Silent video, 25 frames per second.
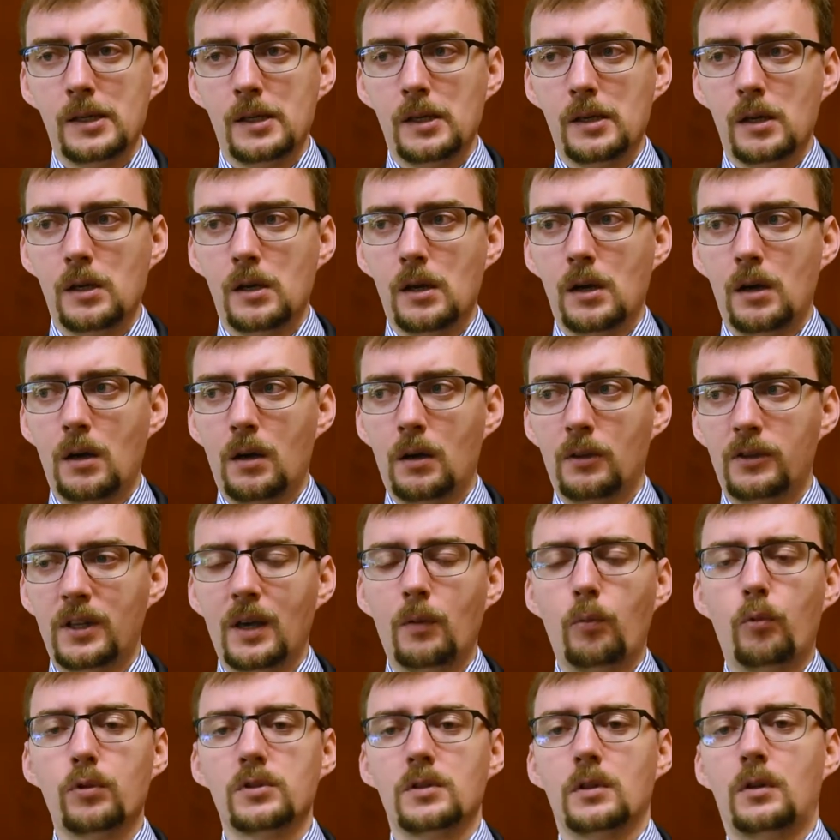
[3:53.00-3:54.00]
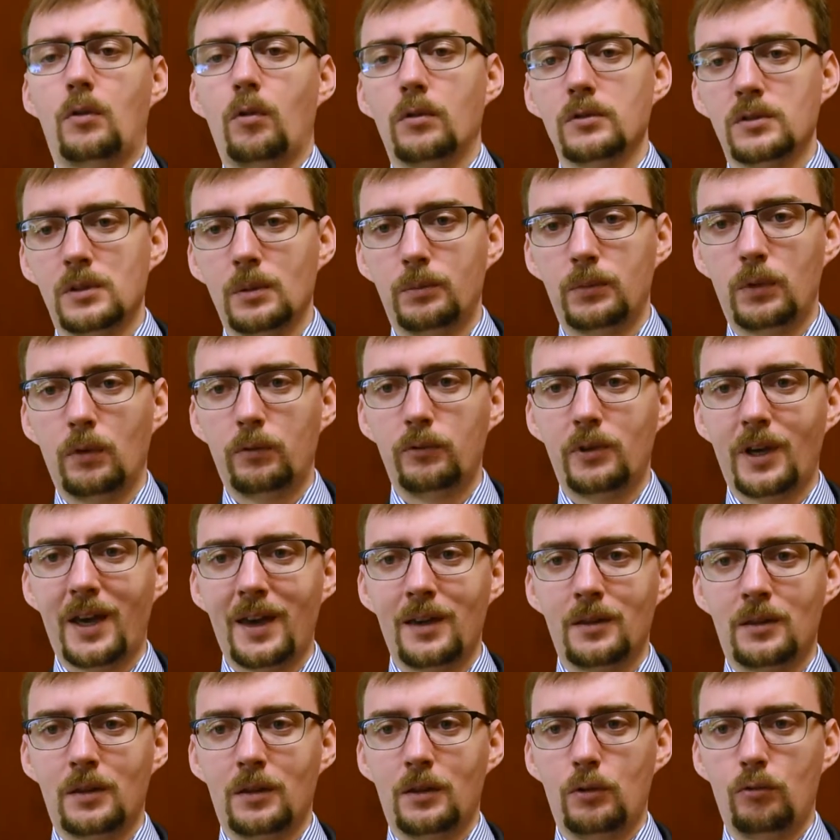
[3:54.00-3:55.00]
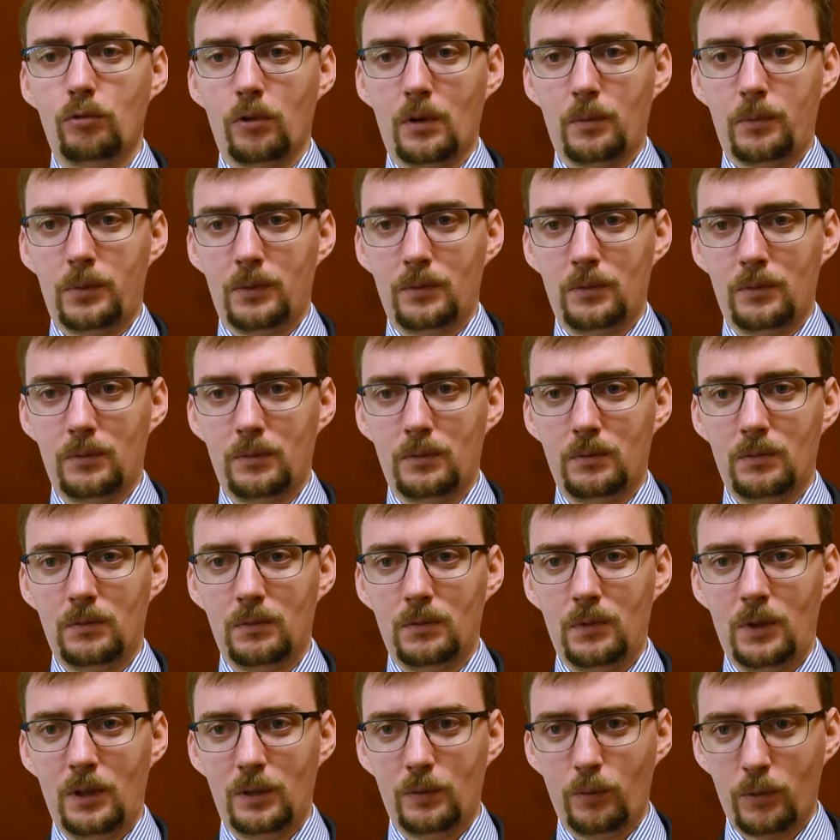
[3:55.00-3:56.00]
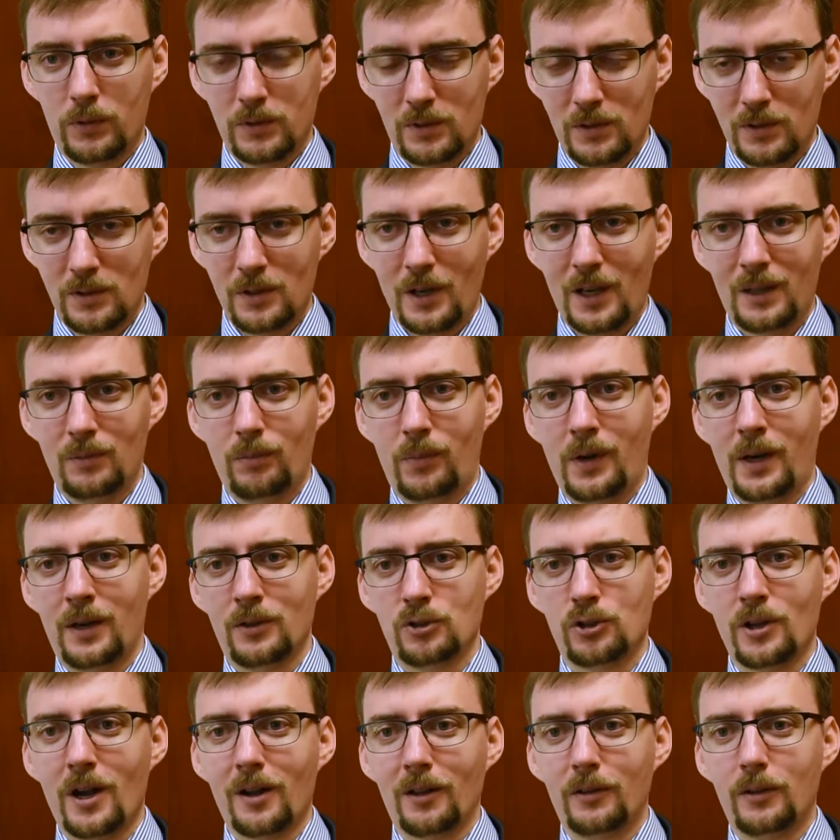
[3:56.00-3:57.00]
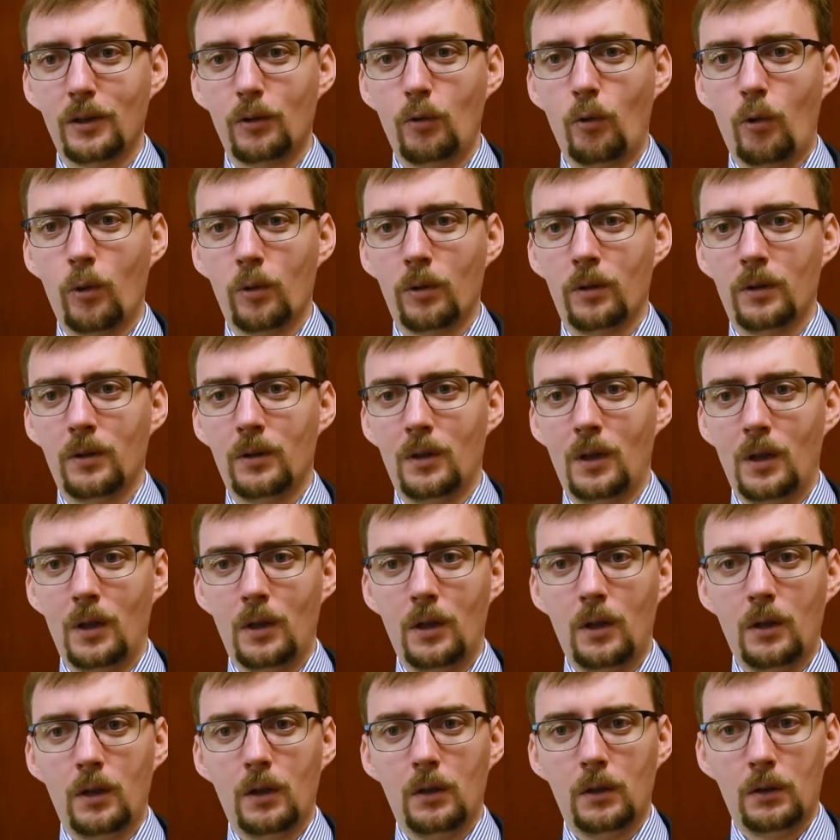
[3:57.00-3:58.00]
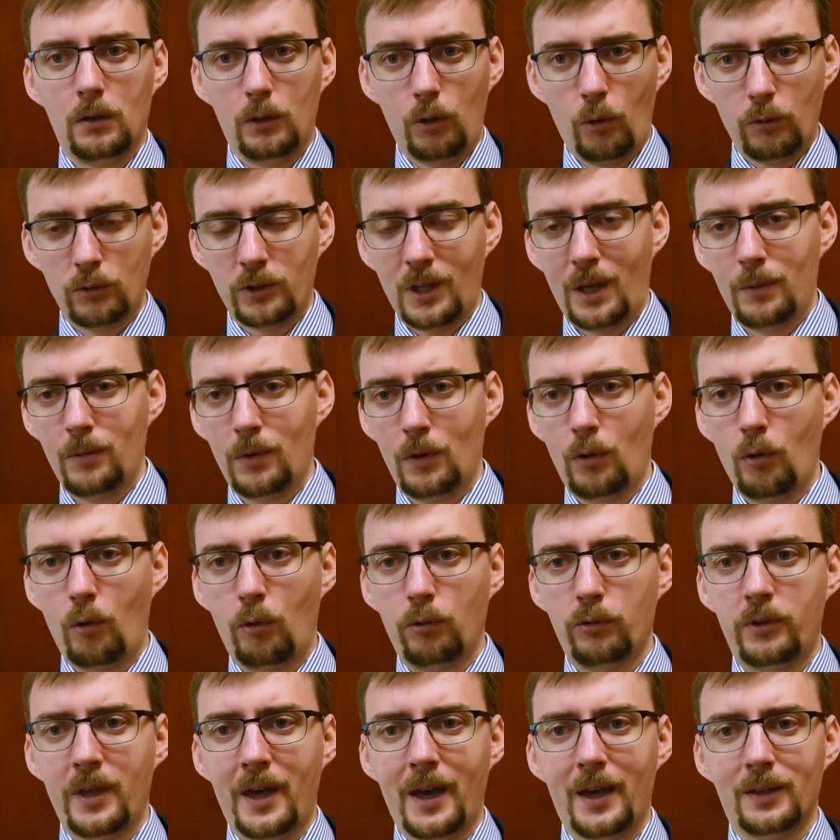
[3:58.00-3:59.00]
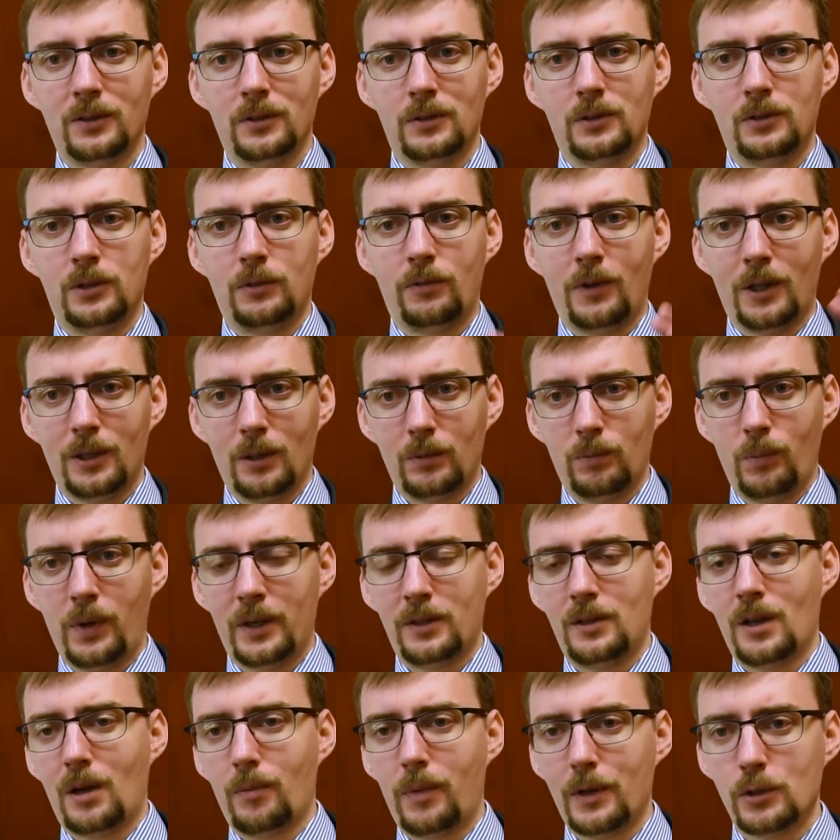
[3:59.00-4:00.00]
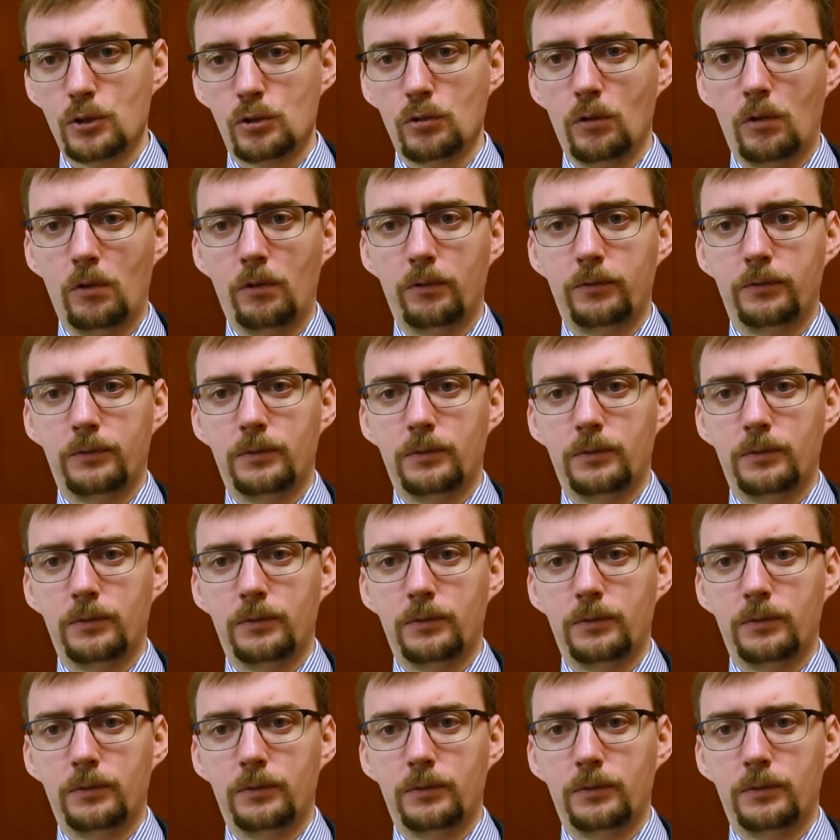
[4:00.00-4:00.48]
There was a concept of Greater Europe. It was designed by Charles de Gaulle a long time ago, then developed by Gorbachev,